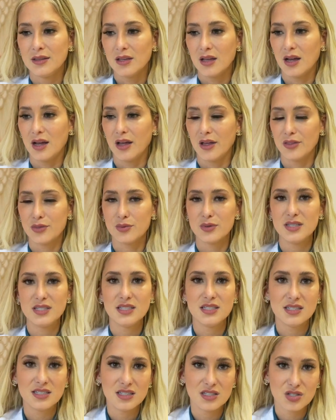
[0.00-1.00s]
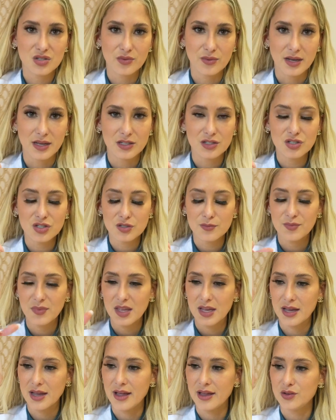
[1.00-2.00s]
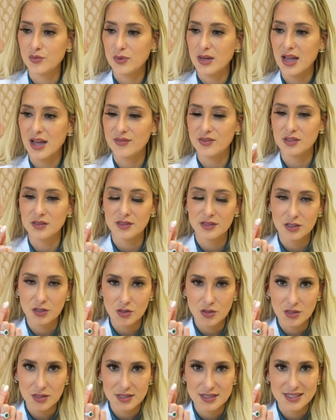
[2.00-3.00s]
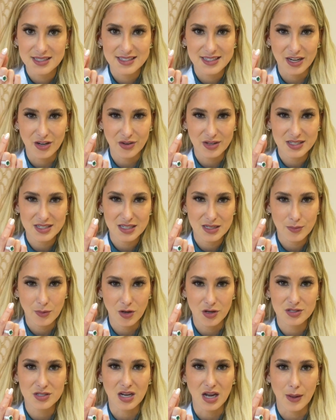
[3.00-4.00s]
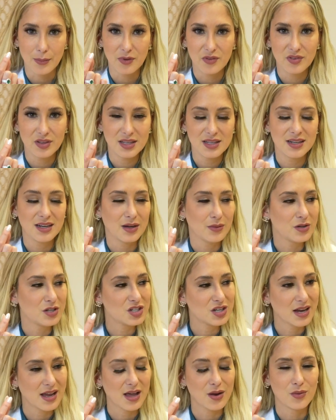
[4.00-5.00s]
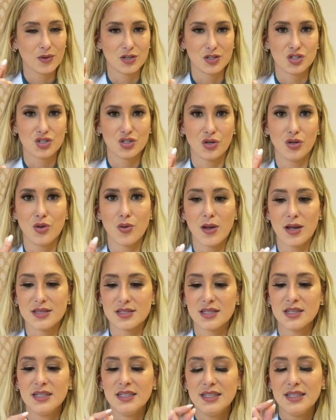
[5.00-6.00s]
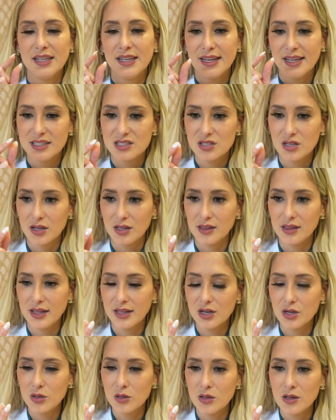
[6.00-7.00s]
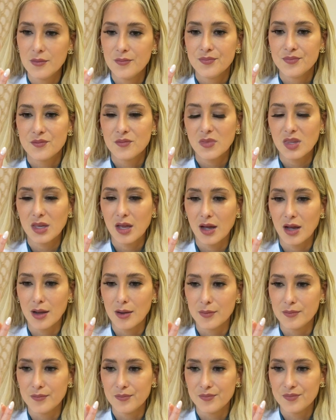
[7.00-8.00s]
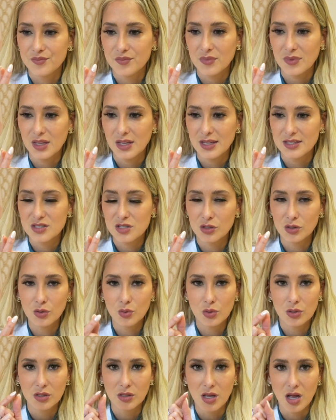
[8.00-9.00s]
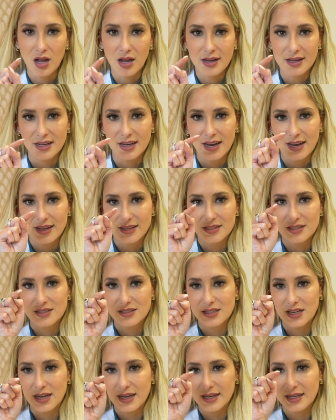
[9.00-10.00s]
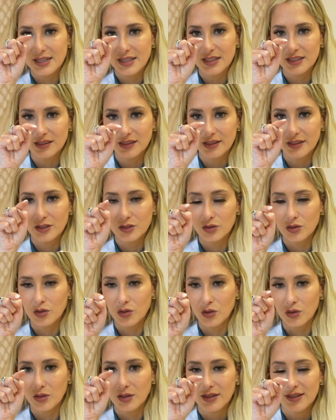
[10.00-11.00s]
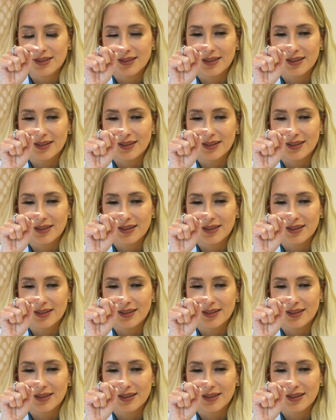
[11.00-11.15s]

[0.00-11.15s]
a 3cc syringe, and we have a little steri tip on top of it. I wish I had one to show you guys. It's a little, it's a lure lock and has tiny little,